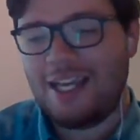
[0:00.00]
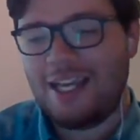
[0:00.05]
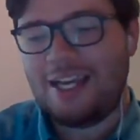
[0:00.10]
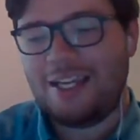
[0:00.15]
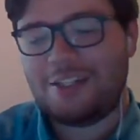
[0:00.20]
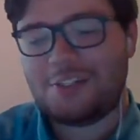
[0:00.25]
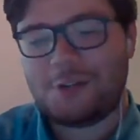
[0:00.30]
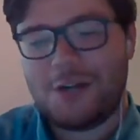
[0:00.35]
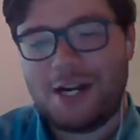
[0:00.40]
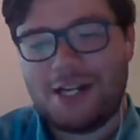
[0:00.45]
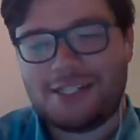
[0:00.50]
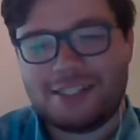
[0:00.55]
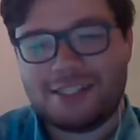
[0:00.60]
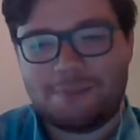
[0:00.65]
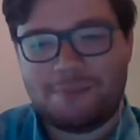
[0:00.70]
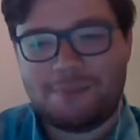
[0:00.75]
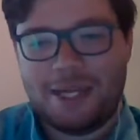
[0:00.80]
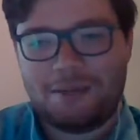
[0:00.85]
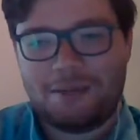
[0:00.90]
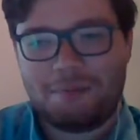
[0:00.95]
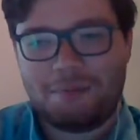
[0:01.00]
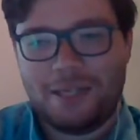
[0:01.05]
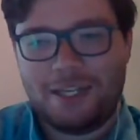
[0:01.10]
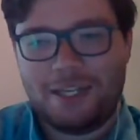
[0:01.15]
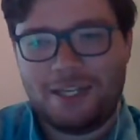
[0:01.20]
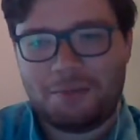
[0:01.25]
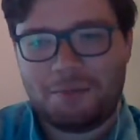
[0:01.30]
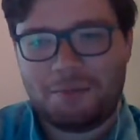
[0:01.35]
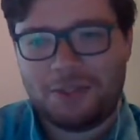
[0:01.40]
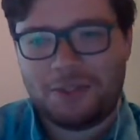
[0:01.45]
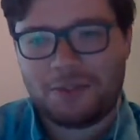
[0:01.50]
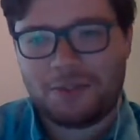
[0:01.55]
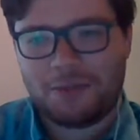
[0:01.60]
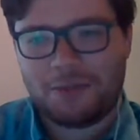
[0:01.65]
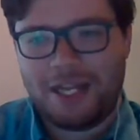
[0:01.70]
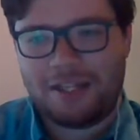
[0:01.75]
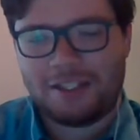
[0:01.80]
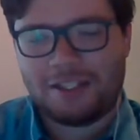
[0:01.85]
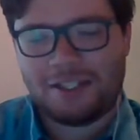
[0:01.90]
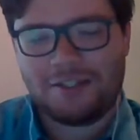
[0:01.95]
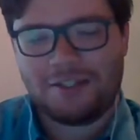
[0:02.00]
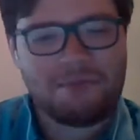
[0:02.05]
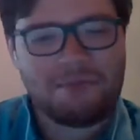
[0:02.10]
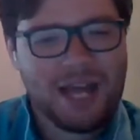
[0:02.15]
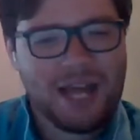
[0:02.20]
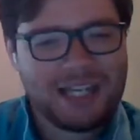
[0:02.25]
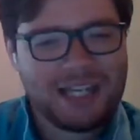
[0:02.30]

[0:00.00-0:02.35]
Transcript: and tried to debate me about the reality of my